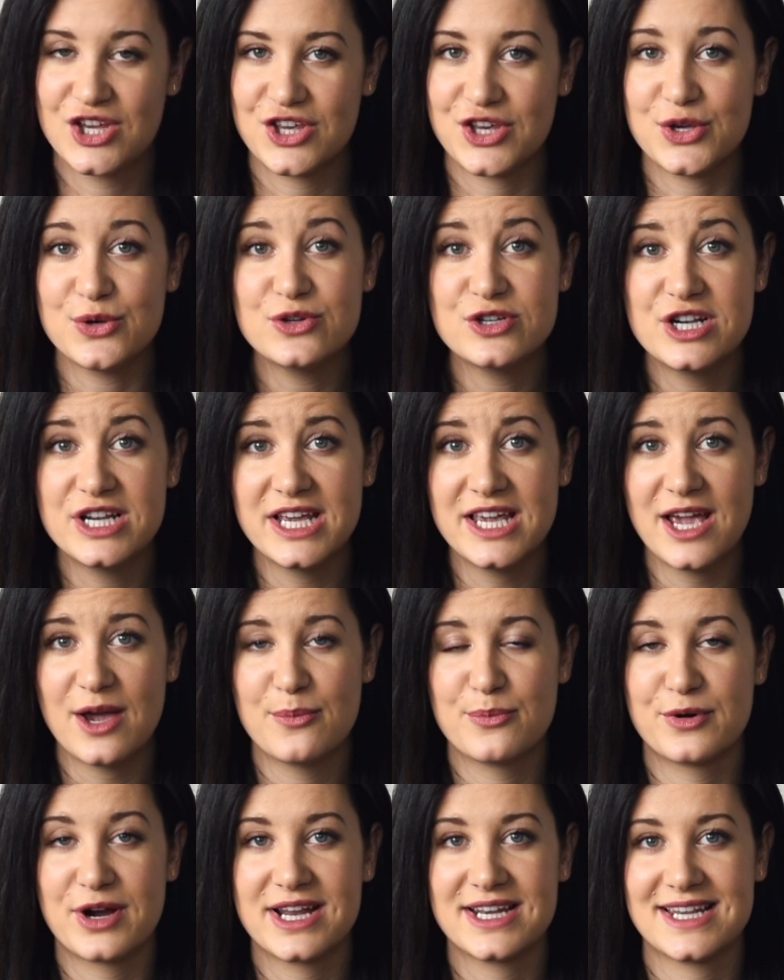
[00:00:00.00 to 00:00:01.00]
Usually a
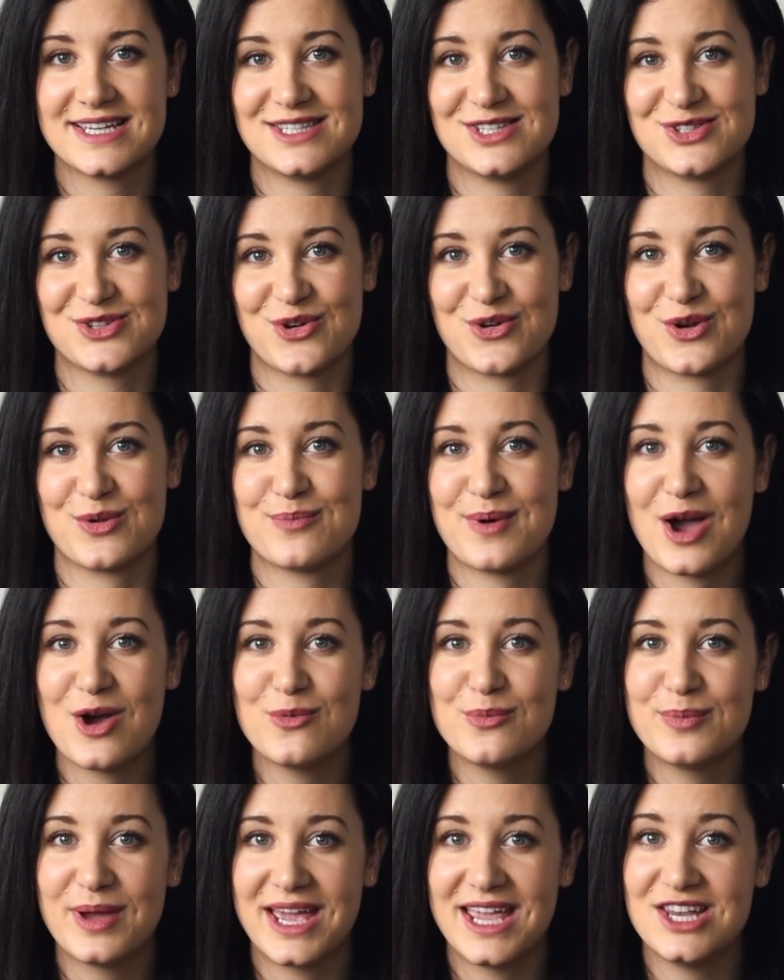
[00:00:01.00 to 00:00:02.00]
brand has its own
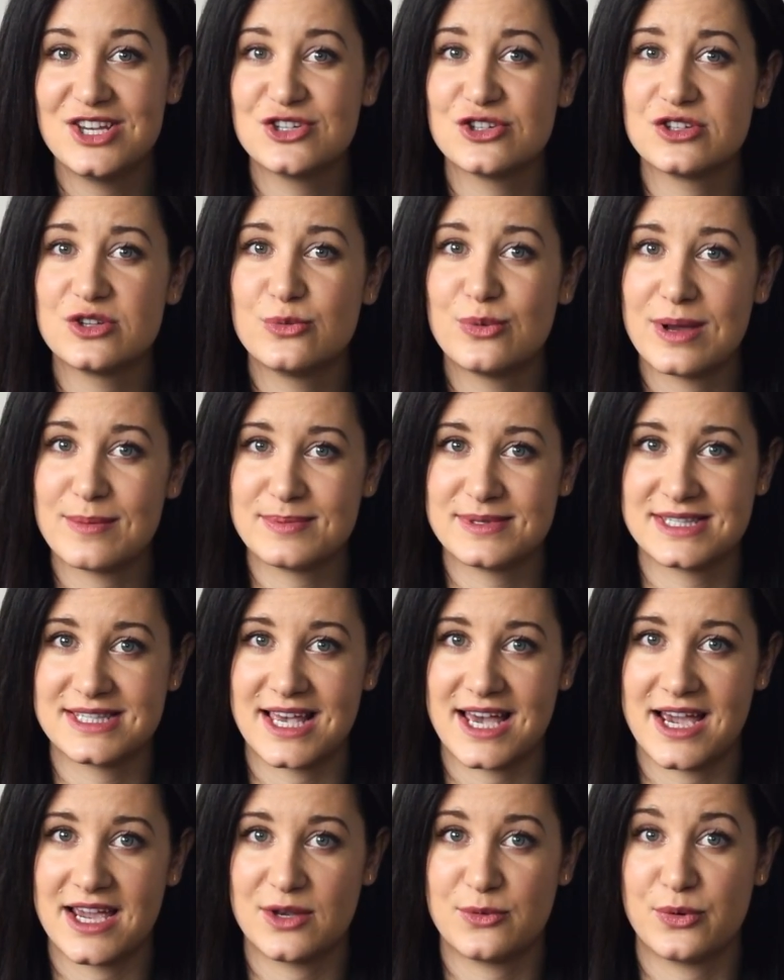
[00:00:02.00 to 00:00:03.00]
about page on the
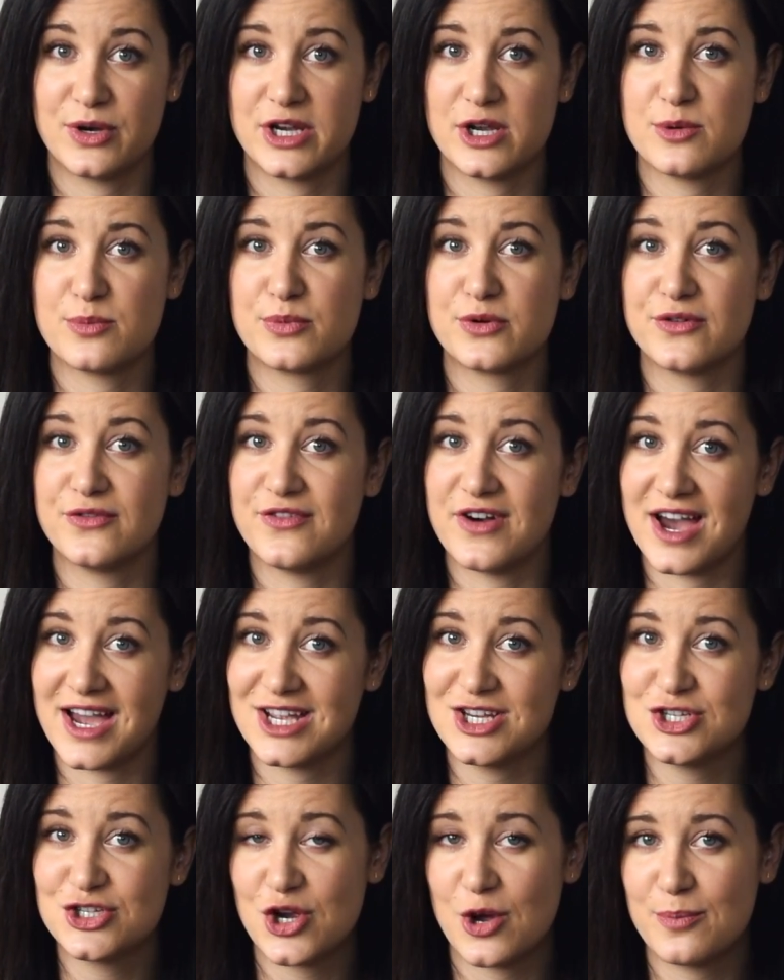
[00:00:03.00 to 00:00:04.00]
website where they
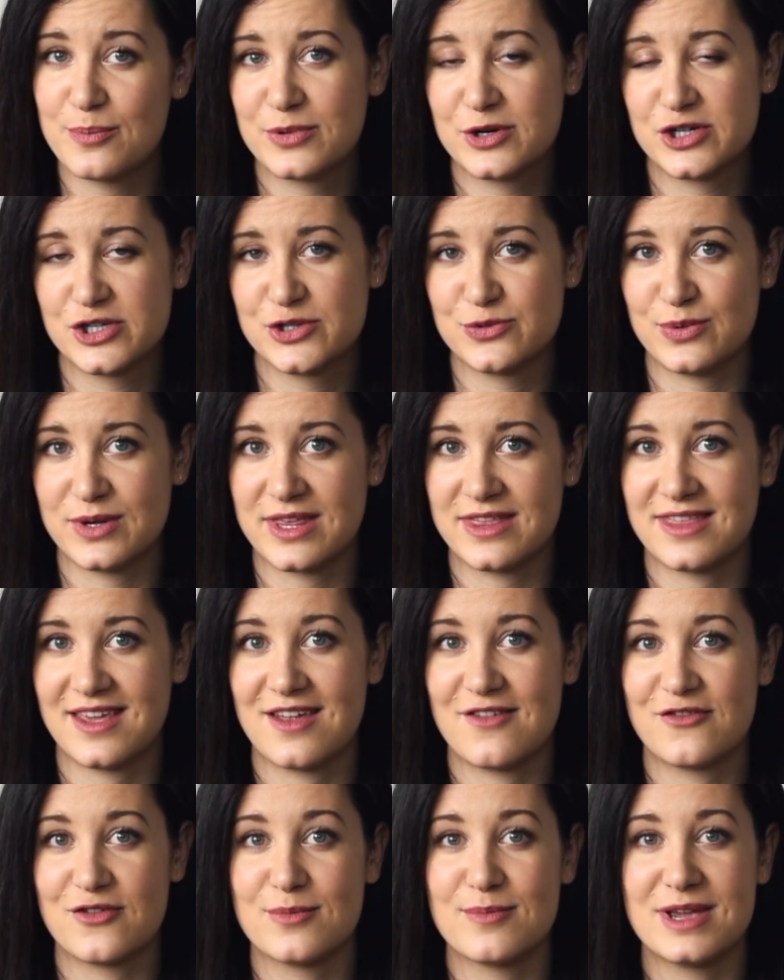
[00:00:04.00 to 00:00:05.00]
provide shoppers with
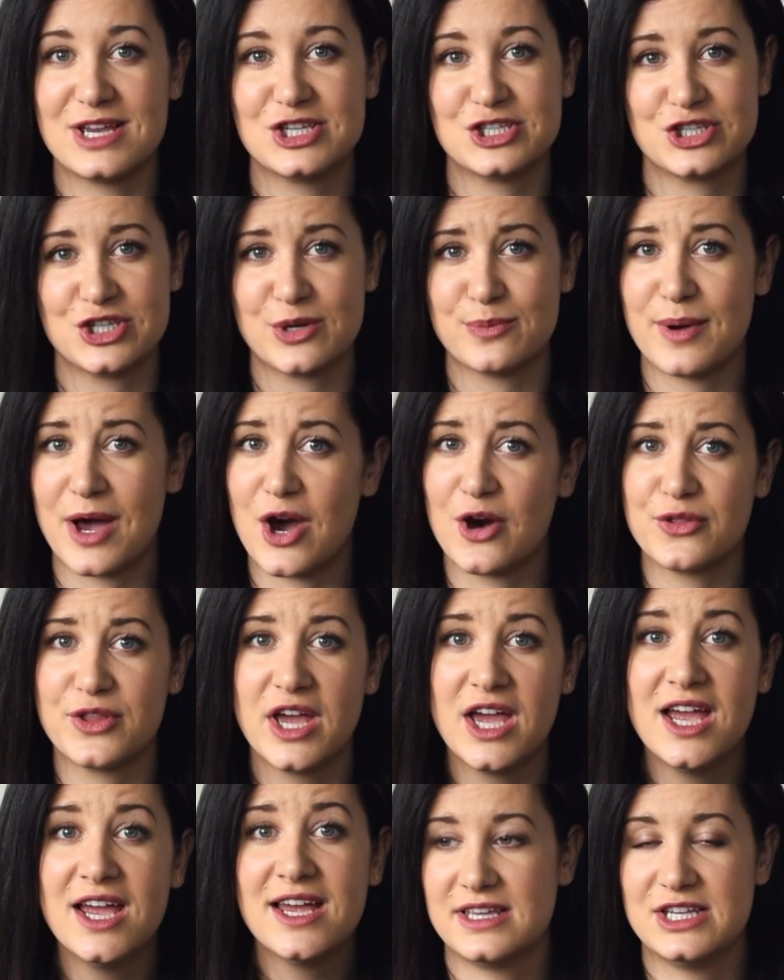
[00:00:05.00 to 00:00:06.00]
information about
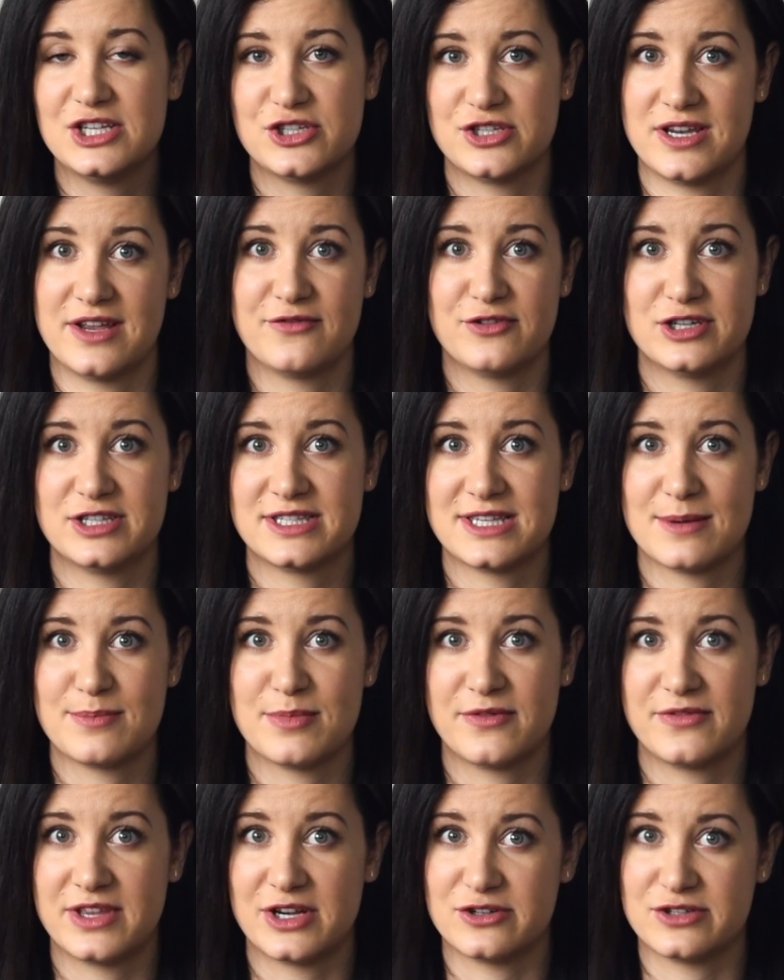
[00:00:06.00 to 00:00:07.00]
each and every step
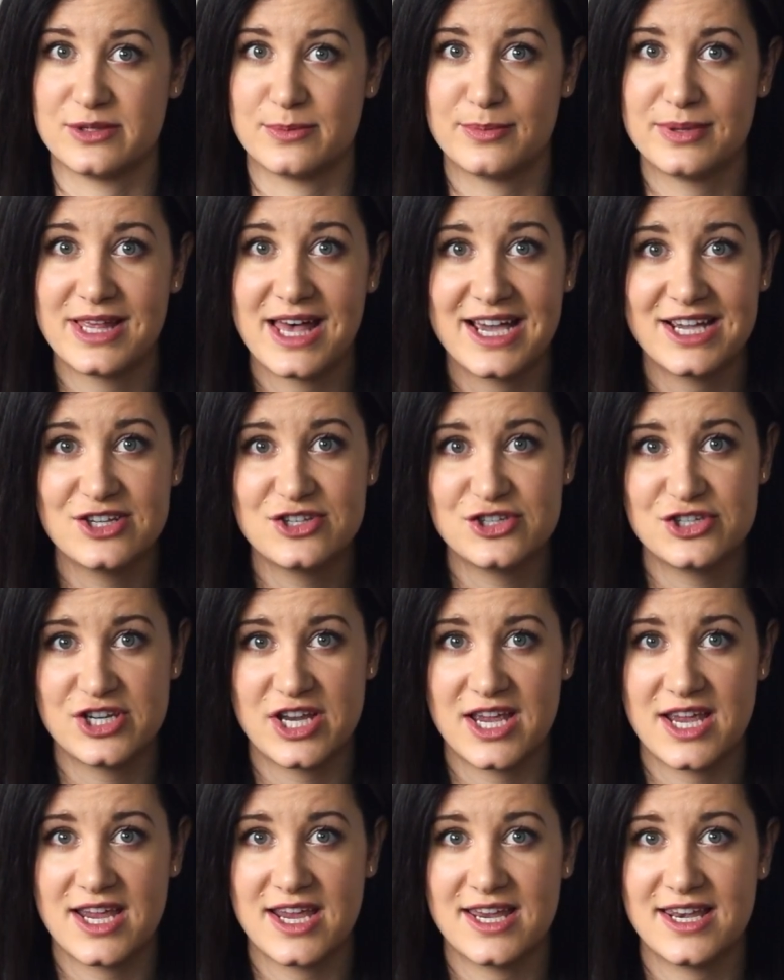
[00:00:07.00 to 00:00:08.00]
of their supply
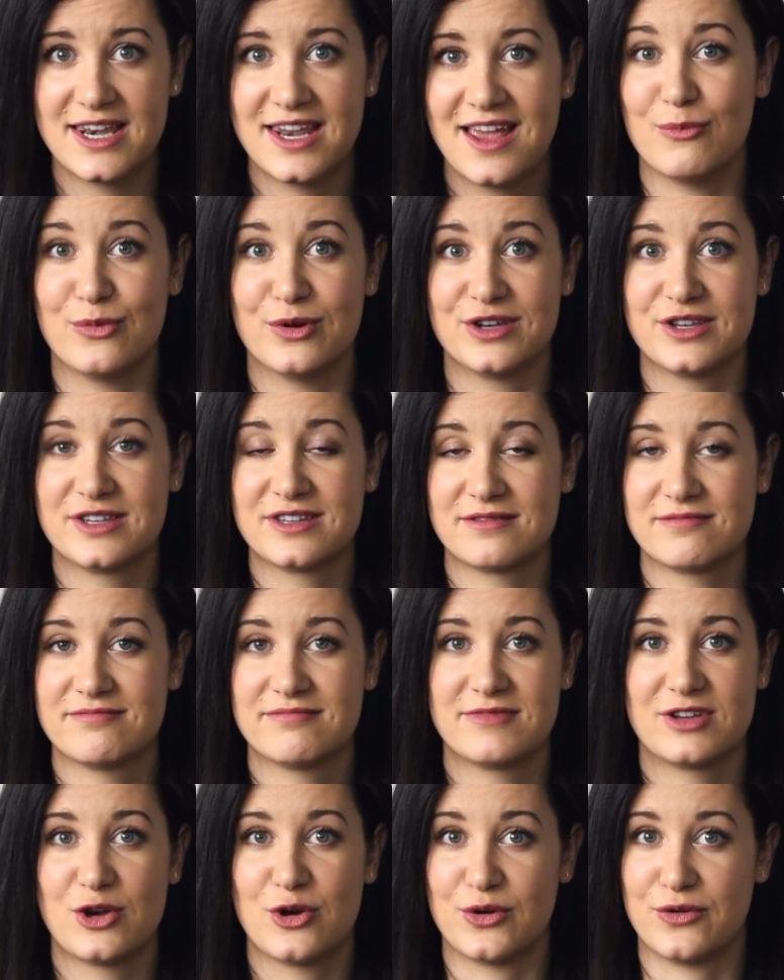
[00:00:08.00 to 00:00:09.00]
chain, what
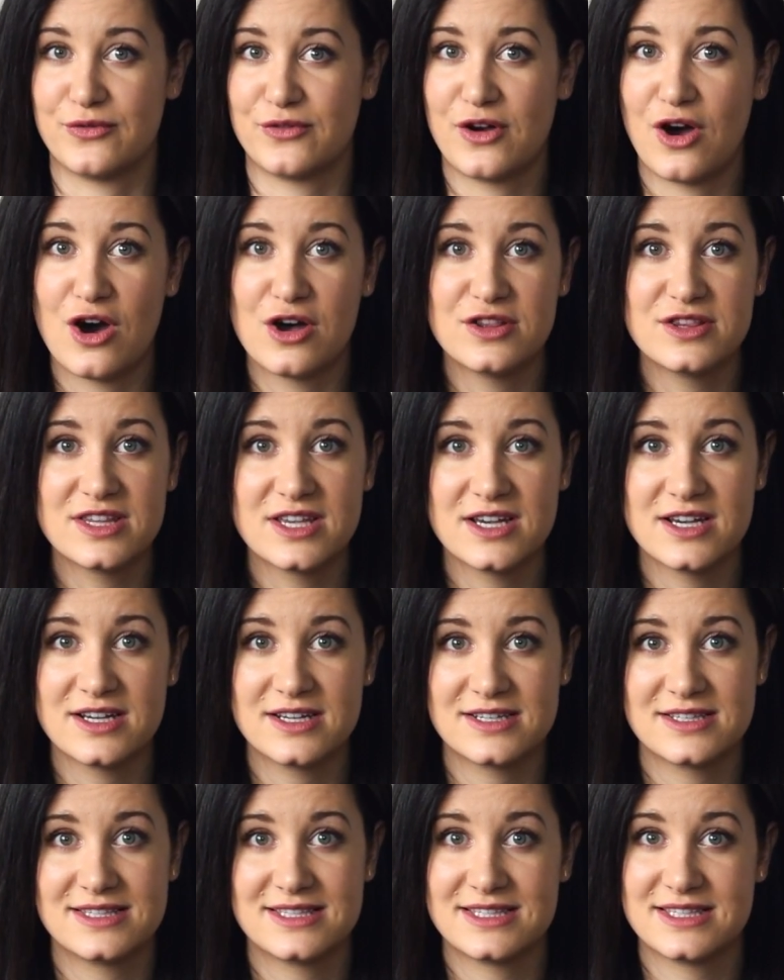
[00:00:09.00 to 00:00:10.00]
code of
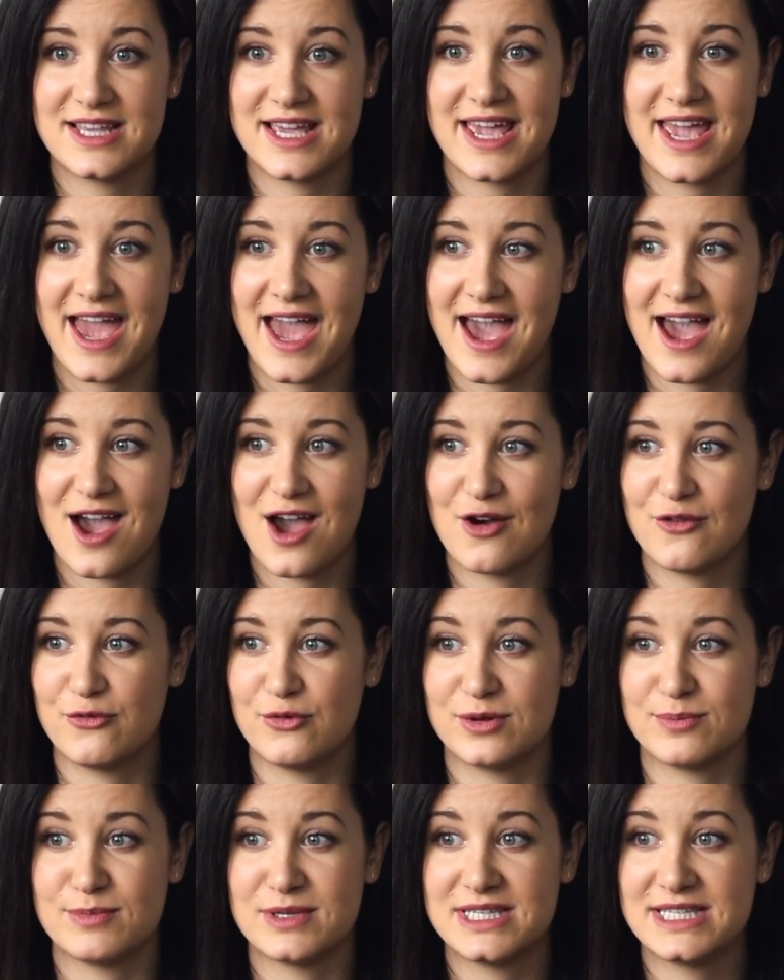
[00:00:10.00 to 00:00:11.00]
conduct they have,
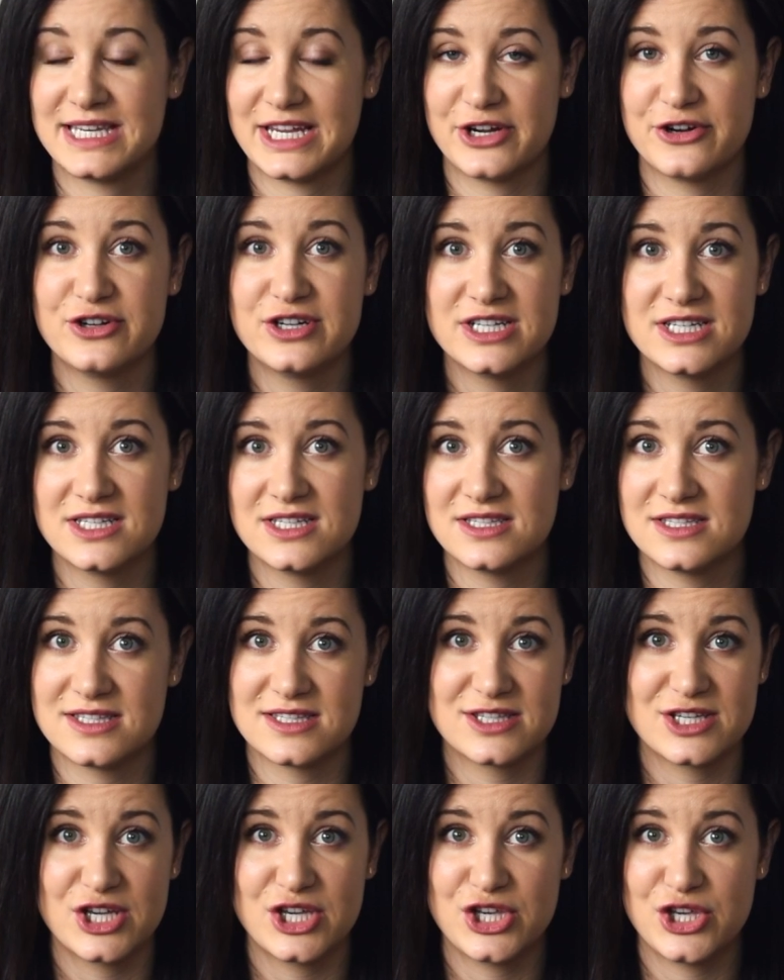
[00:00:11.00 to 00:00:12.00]
what materials
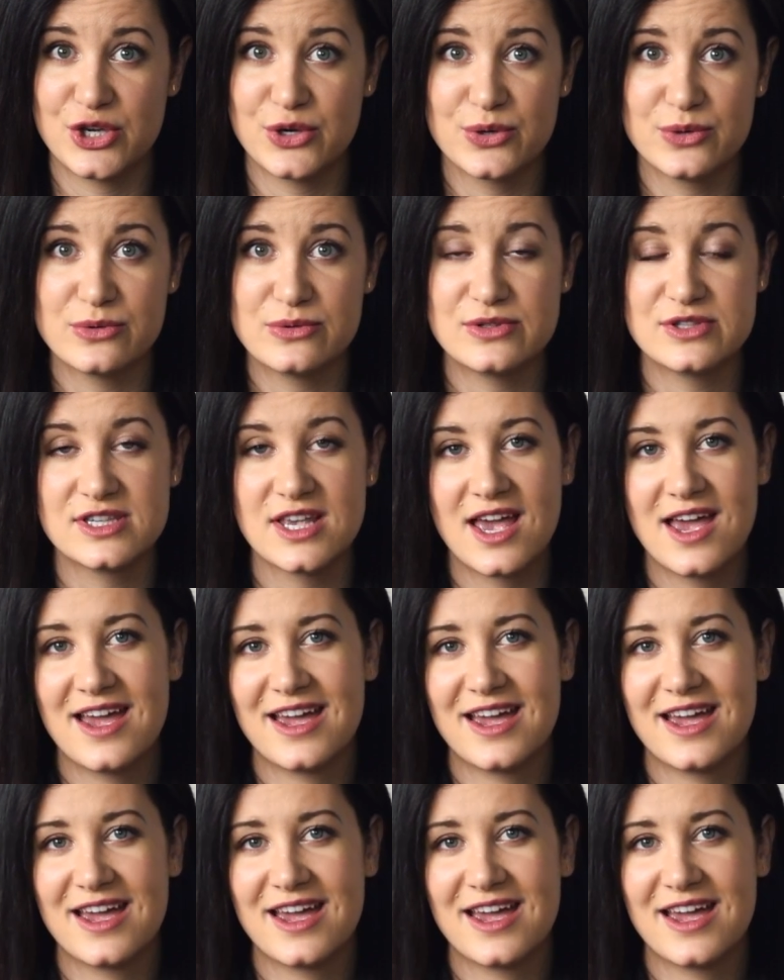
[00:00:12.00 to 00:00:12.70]
they use,